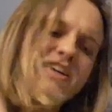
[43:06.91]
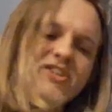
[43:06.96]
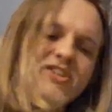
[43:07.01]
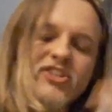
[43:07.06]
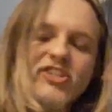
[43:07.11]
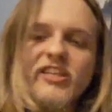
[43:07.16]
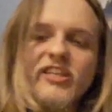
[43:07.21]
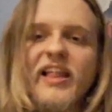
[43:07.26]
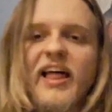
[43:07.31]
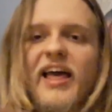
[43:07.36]

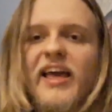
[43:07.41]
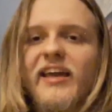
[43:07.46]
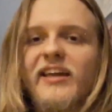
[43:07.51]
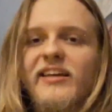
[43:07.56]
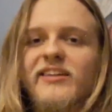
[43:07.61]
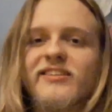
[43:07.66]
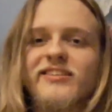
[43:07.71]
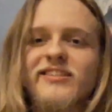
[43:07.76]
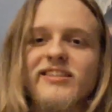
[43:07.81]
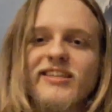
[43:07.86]
just
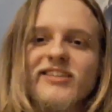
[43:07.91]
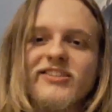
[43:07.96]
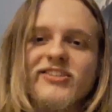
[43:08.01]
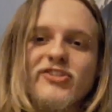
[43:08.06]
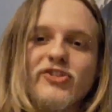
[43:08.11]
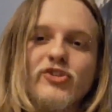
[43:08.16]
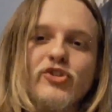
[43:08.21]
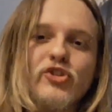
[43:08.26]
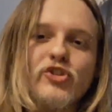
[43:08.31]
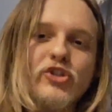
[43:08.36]
like it's got
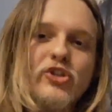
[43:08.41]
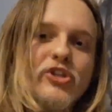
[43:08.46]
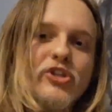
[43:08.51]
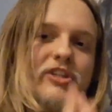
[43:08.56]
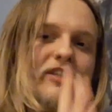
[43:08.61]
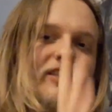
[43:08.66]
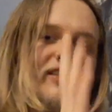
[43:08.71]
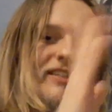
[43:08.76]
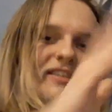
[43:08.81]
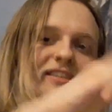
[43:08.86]
this
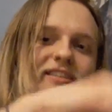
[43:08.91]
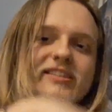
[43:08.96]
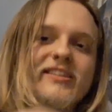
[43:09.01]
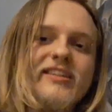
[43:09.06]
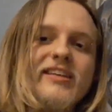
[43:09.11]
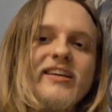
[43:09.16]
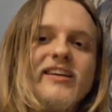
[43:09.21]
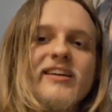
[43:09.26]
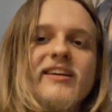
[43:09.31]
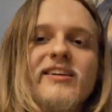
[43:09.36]
journey and